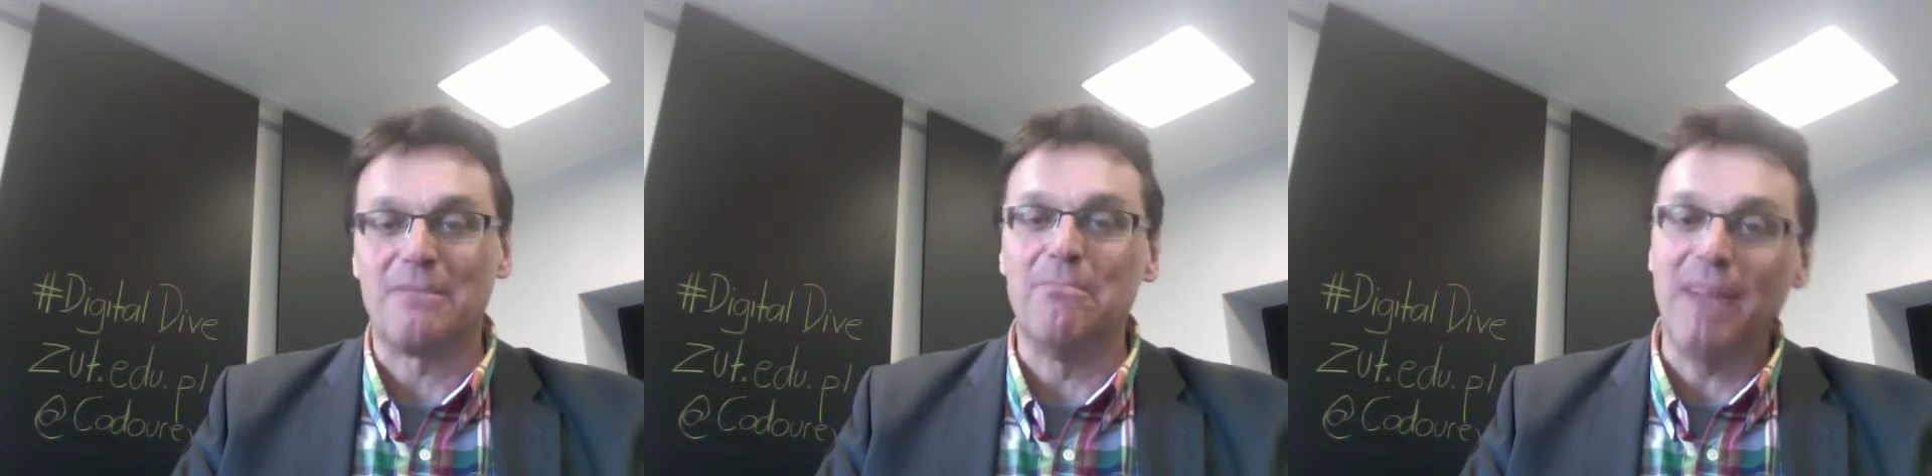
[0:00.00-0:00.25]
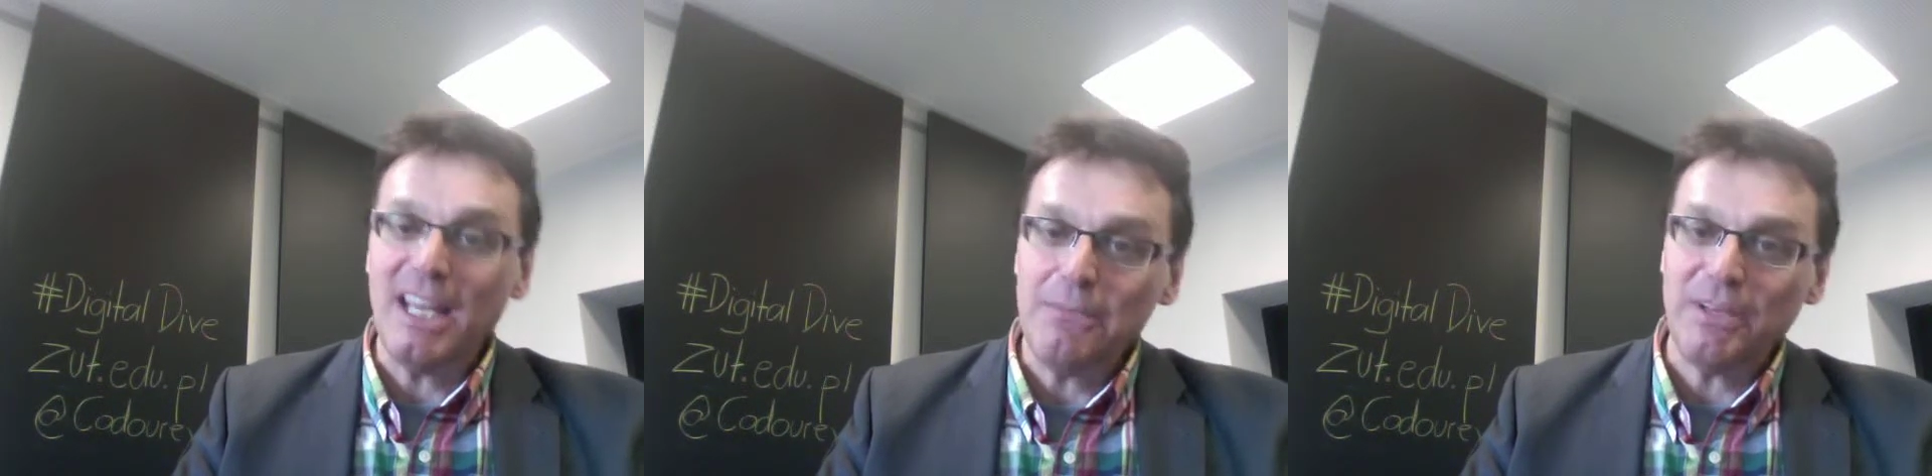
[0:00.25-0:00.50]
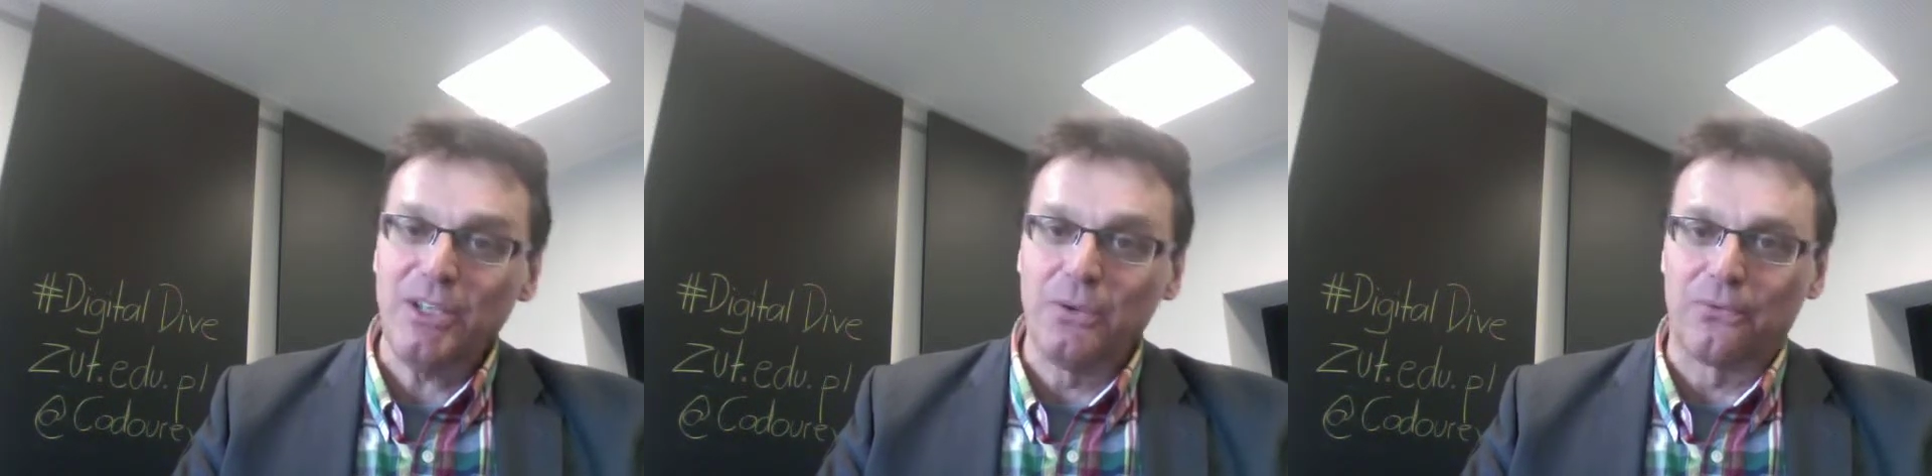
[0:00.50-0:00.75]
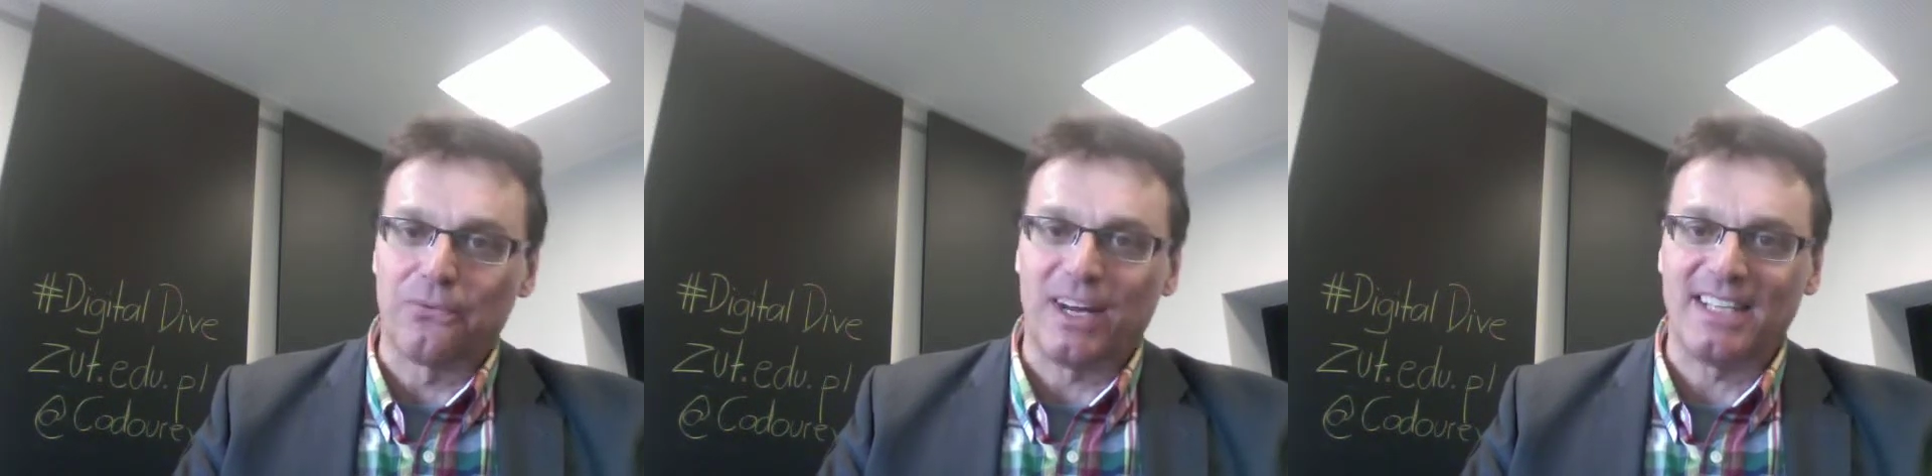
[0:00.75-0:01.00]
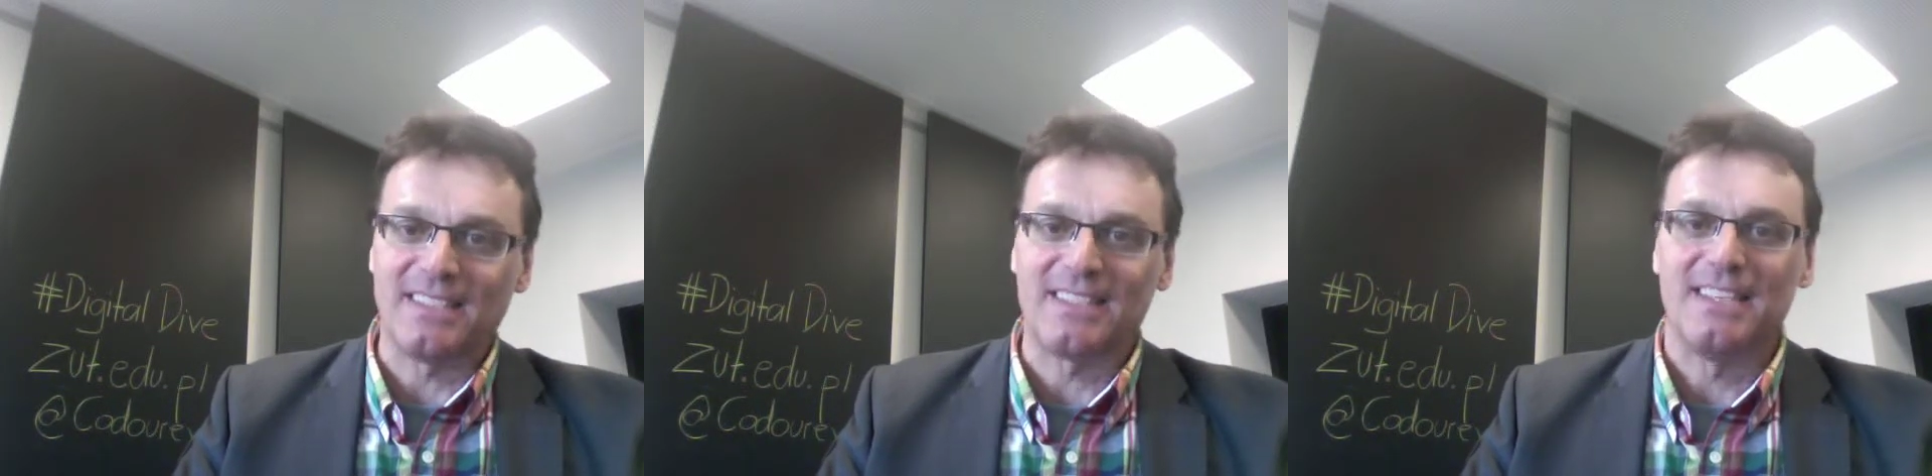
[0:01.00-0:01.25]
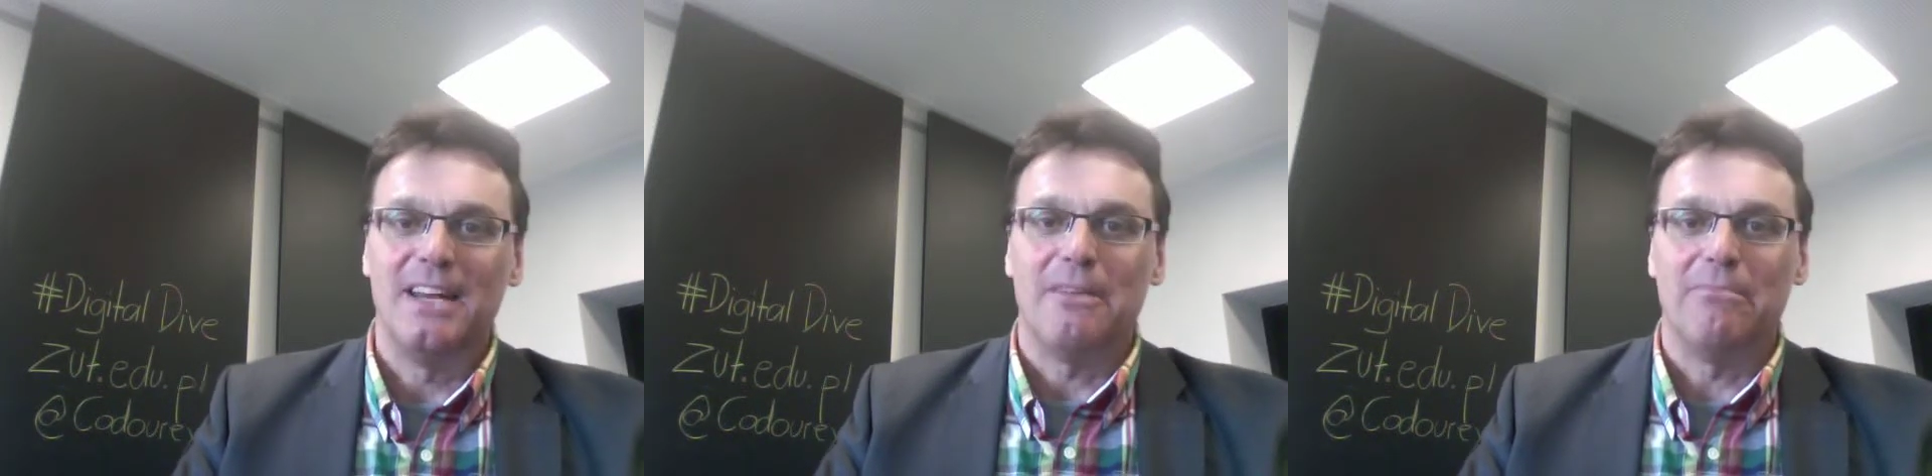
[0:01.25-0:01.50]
maybe new friends,